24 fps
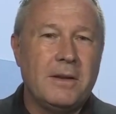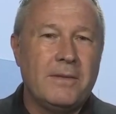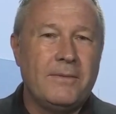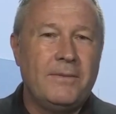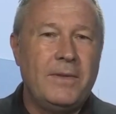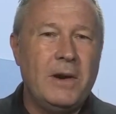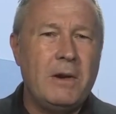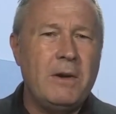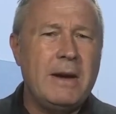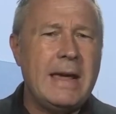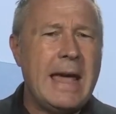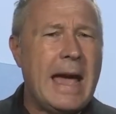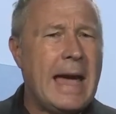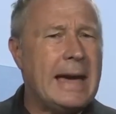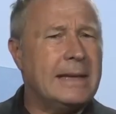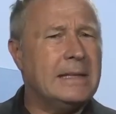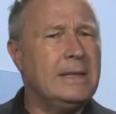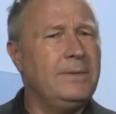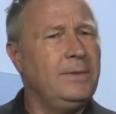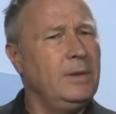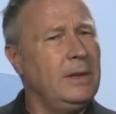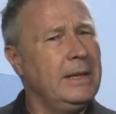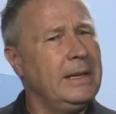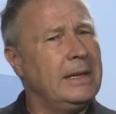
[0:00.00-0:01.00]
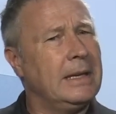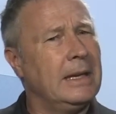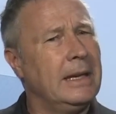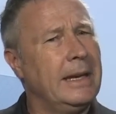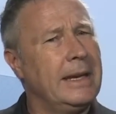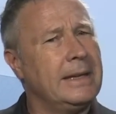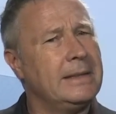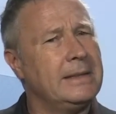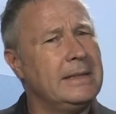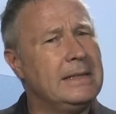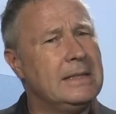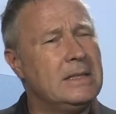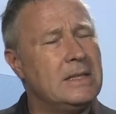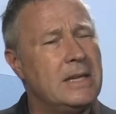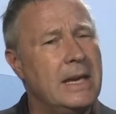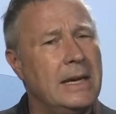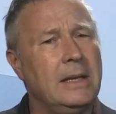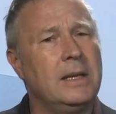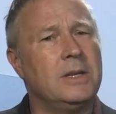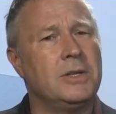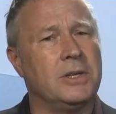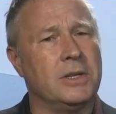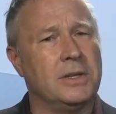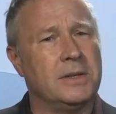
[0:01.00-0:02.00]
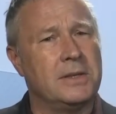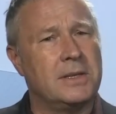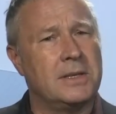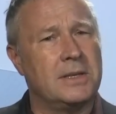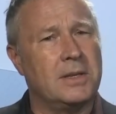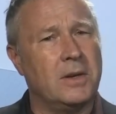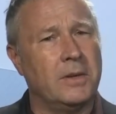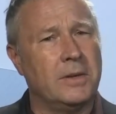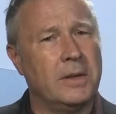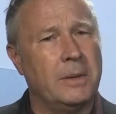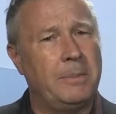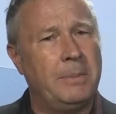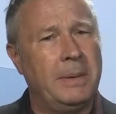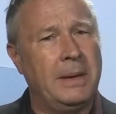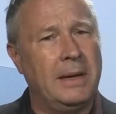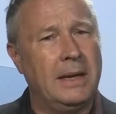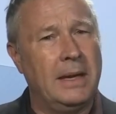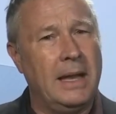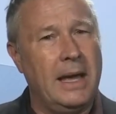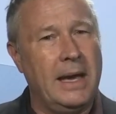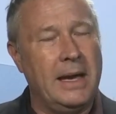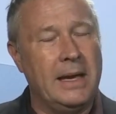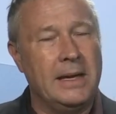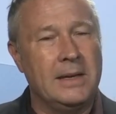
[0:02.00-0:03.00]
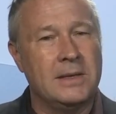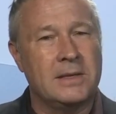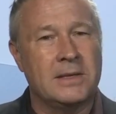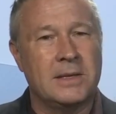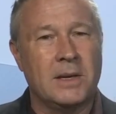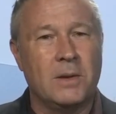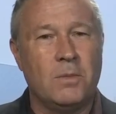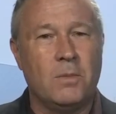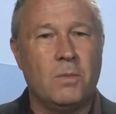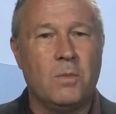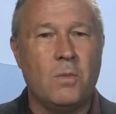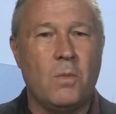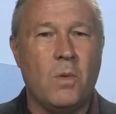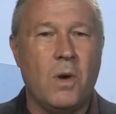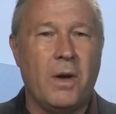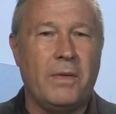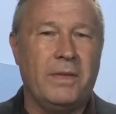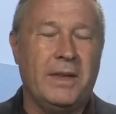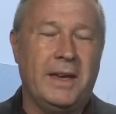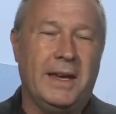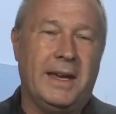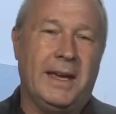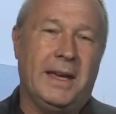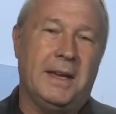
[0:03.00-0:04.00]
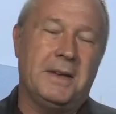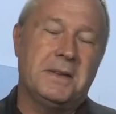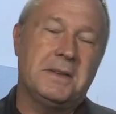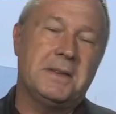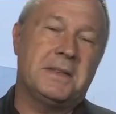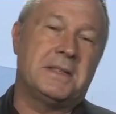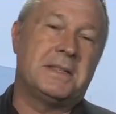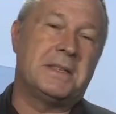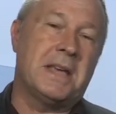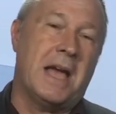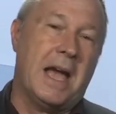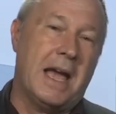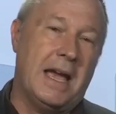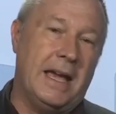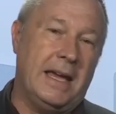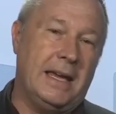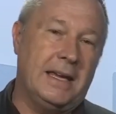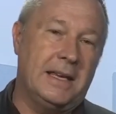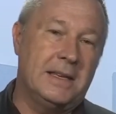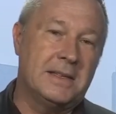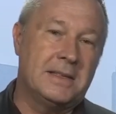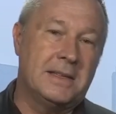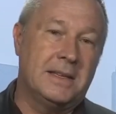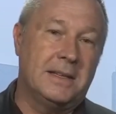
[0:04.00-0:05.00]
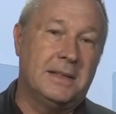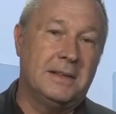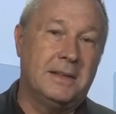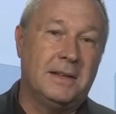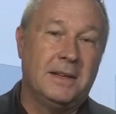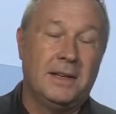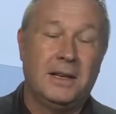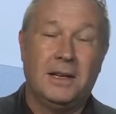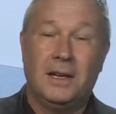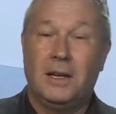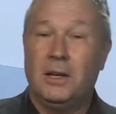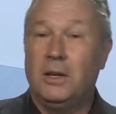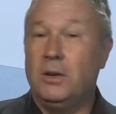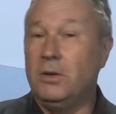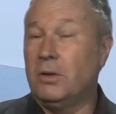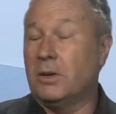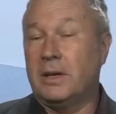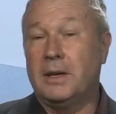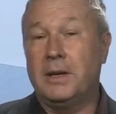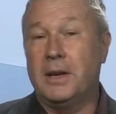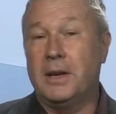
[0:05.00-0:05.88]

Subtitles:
very actively collect intelligence on the PLA. So what they're saying is that, look,